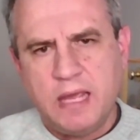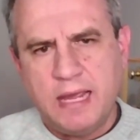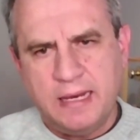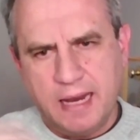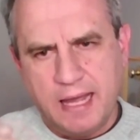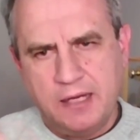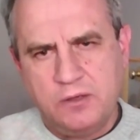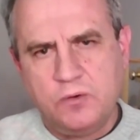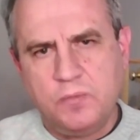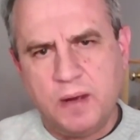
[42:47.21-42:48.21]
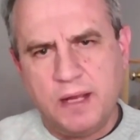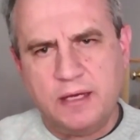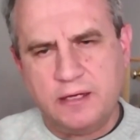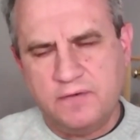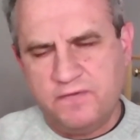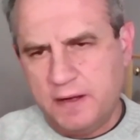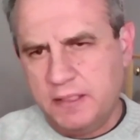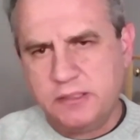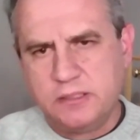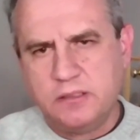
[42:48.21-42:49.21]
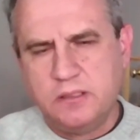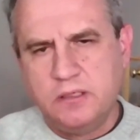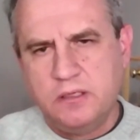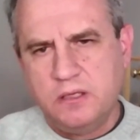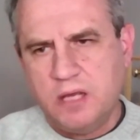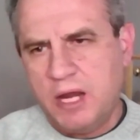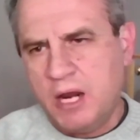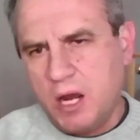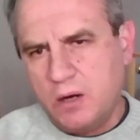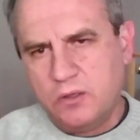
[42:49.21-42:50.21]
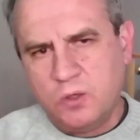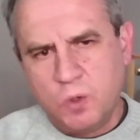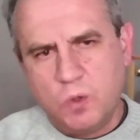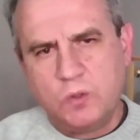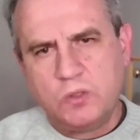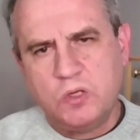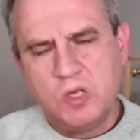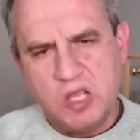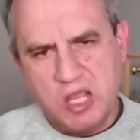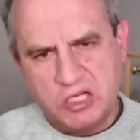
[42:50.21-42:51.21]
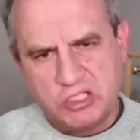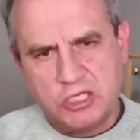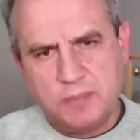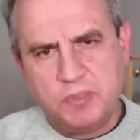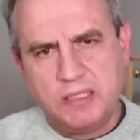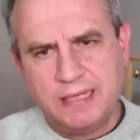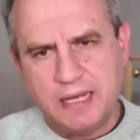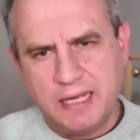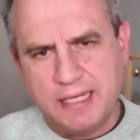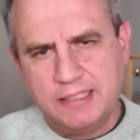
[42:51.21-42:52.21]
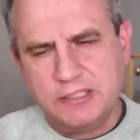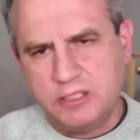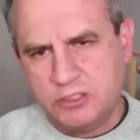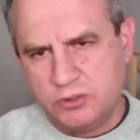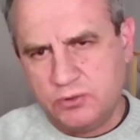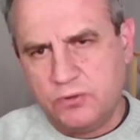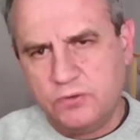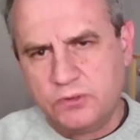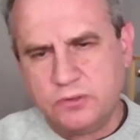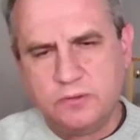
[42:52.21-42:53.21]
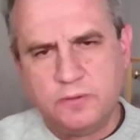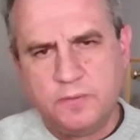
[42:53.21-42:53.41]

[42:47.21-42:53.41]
and lied to by the defense and how the court accepted lies as truths.